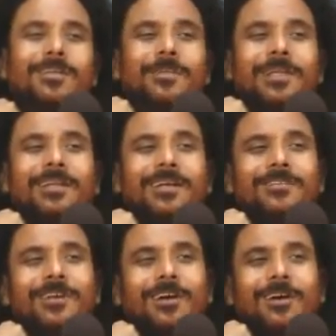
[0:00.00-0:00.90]
what is meaning
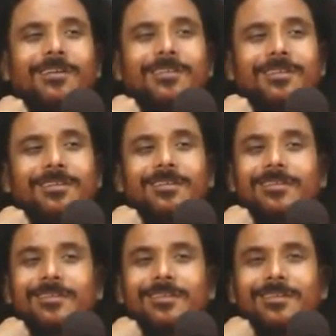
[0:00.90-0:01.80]
also hot? Huh?
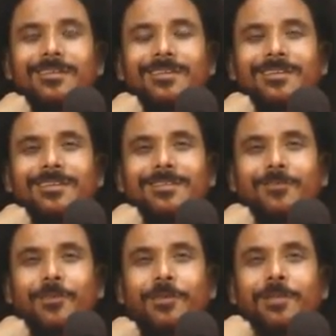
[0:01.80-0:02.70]

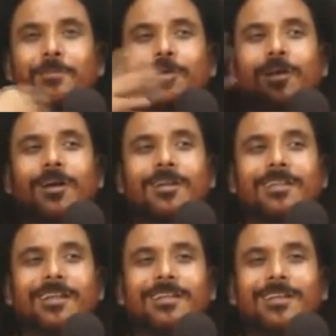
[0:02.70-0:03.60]
We feel more hot
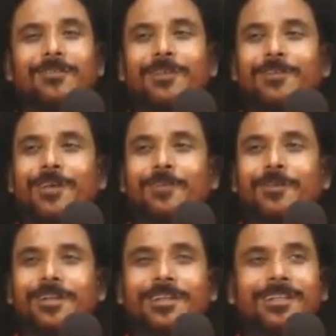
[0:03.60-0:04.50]
than here when we are
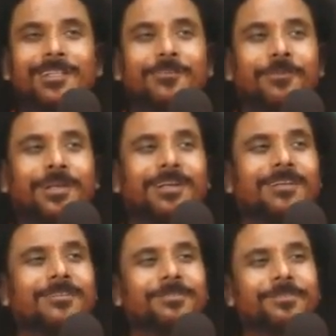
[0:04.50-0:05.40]
working in the
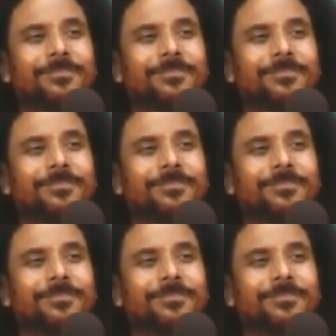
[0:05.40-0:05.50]
field.